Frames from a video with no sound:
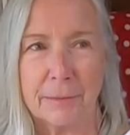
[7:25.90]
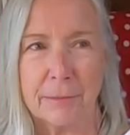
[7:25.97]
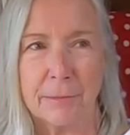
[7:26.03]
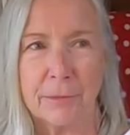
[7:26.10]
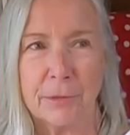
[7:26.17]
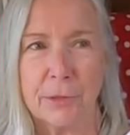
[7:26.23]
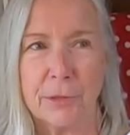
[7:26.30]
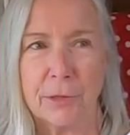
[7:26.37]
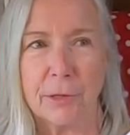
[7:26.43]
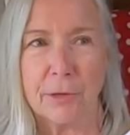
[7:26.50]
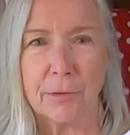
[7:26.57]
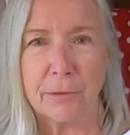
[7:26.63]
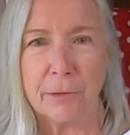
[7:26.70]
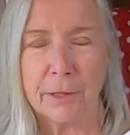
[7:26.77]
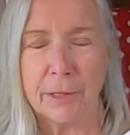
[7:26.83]

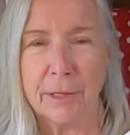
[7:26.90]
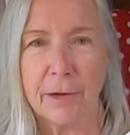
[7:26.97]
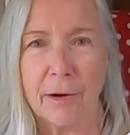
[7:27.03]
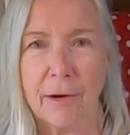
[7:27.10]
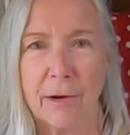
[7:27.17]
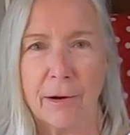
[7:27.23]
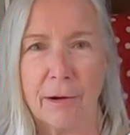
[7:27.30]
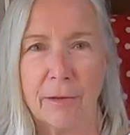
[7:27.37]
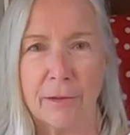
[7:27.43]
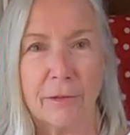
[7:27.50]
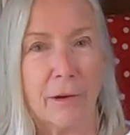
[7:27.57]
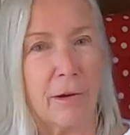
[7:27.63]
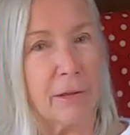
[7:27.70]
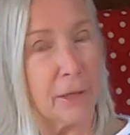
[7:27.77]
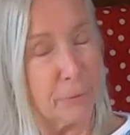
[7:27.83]
So all in
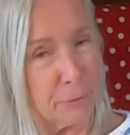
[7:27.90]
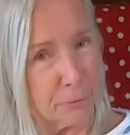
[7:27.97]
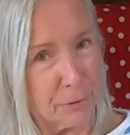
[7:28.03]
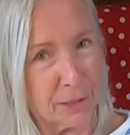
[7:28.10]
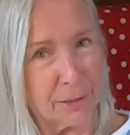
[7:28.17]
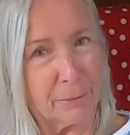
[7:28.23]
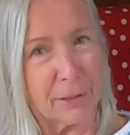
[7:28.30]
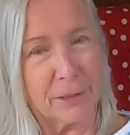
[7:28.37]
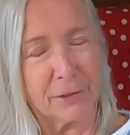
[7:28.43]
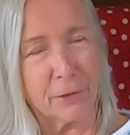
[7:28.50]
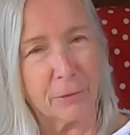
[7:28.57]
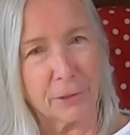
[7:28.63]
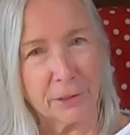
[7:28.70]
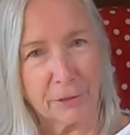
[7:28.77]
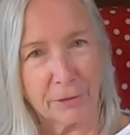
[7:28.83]
all, I would recommend
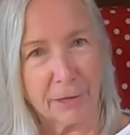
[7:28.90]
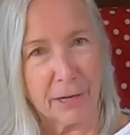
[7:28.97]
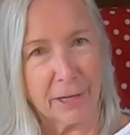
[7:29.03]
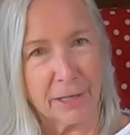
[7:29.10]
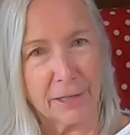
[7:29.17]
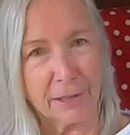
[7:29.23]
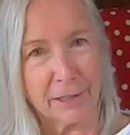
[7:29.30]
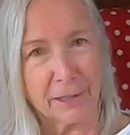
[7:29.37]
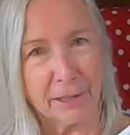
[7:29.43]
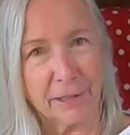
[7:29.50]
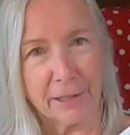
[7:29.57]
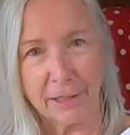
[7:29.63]
going there kayaking,